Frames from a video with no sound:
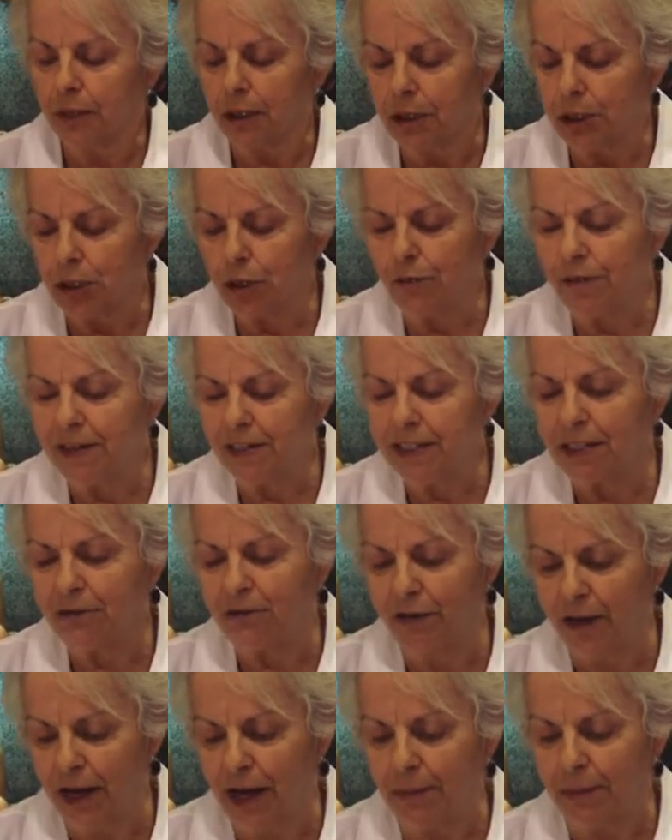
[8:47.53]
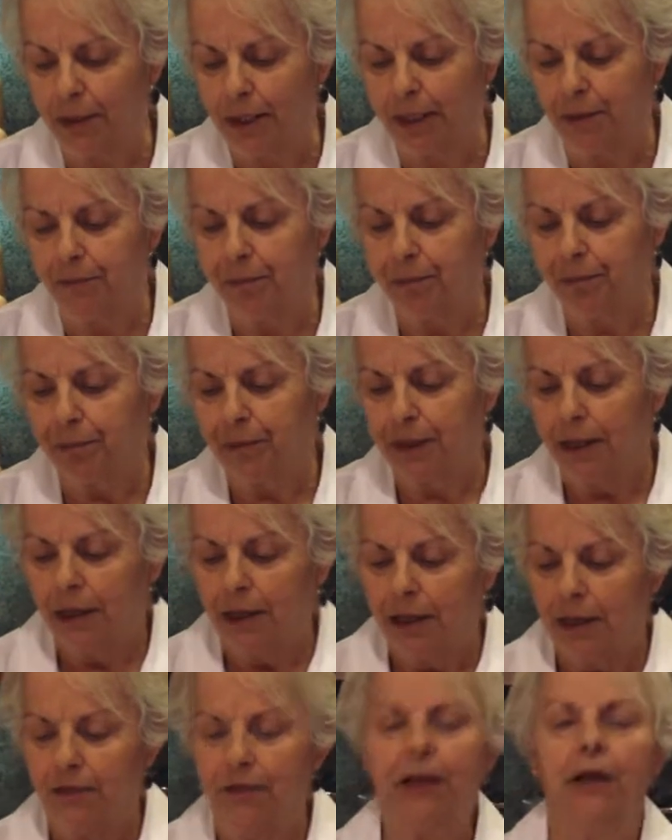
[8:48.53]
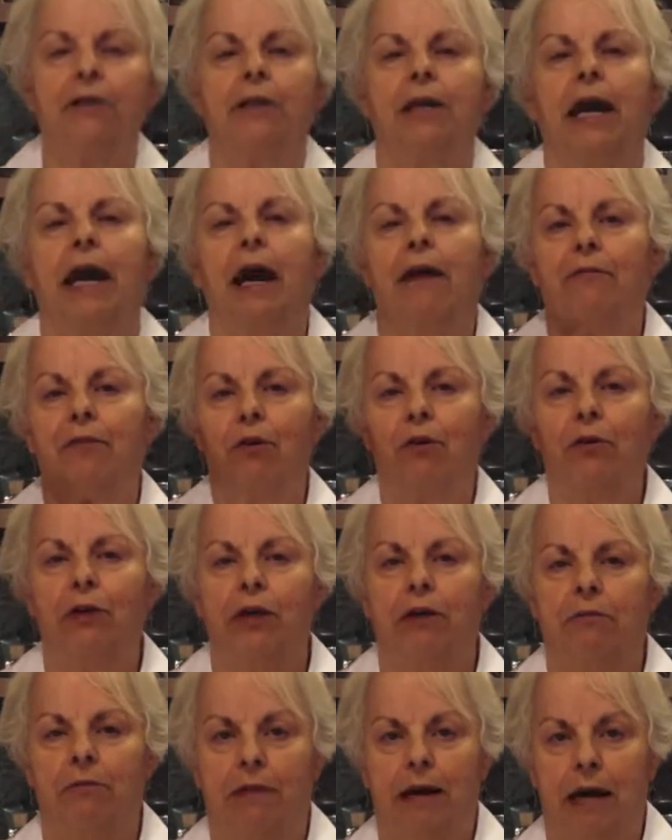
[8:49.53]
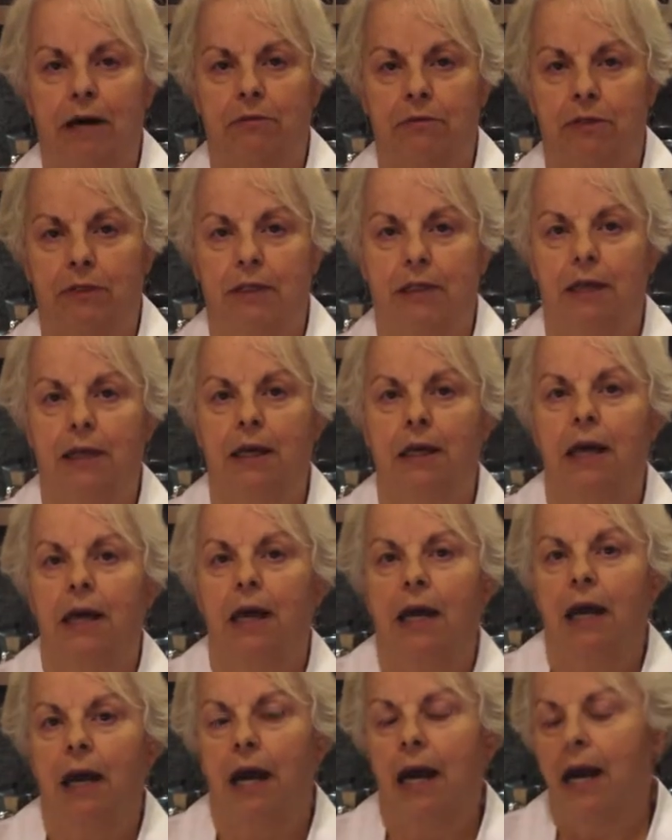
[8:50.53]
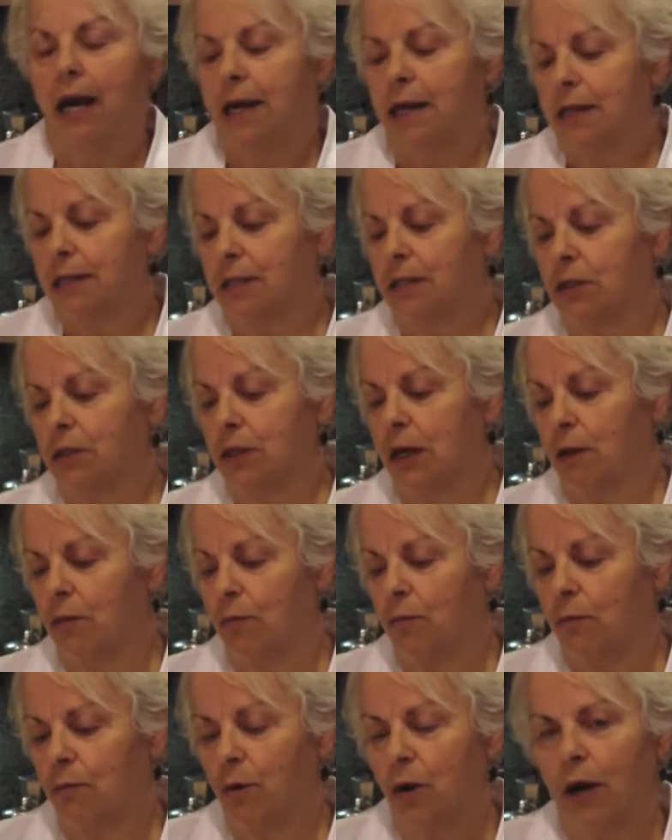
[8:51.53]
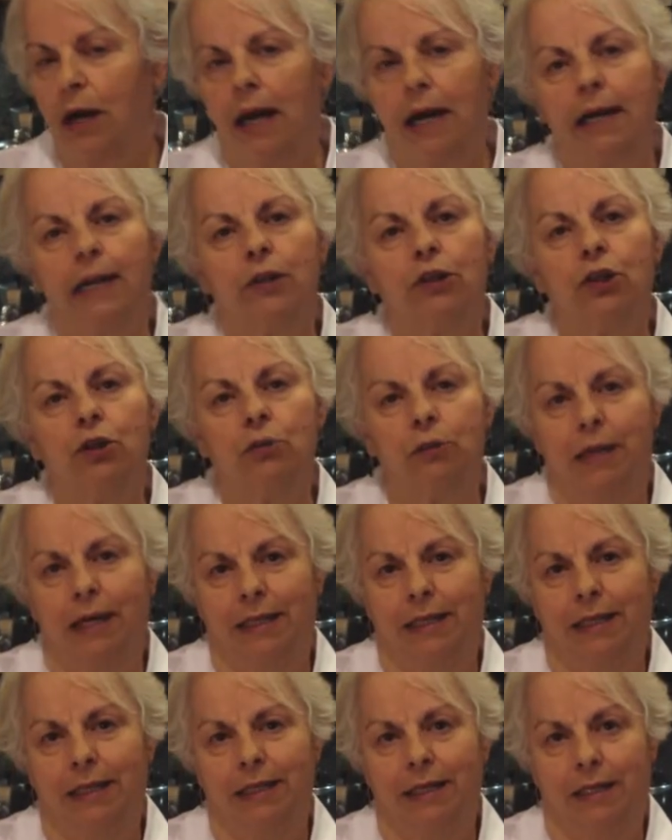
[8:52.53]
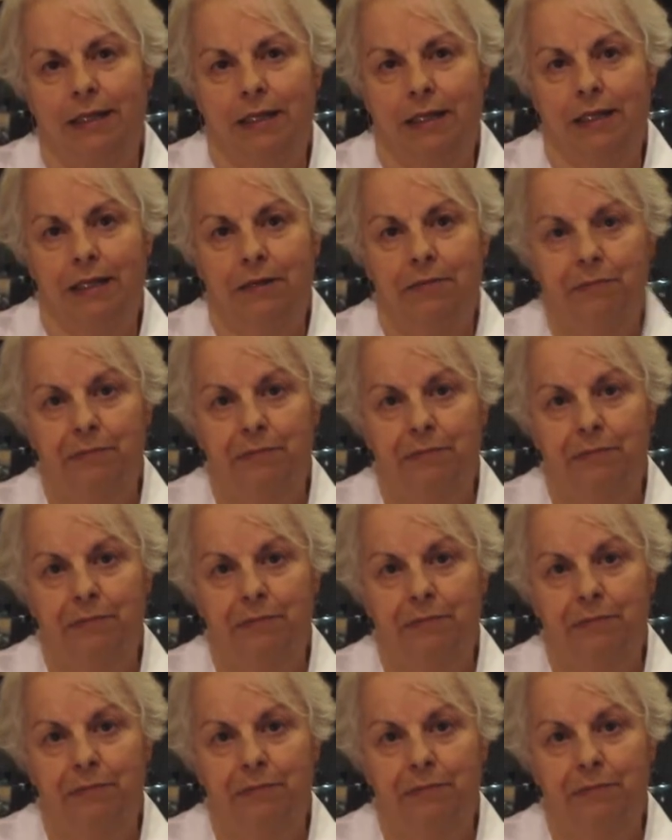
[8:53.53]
to visit family, there they have it all year round. And it's more like $2.99.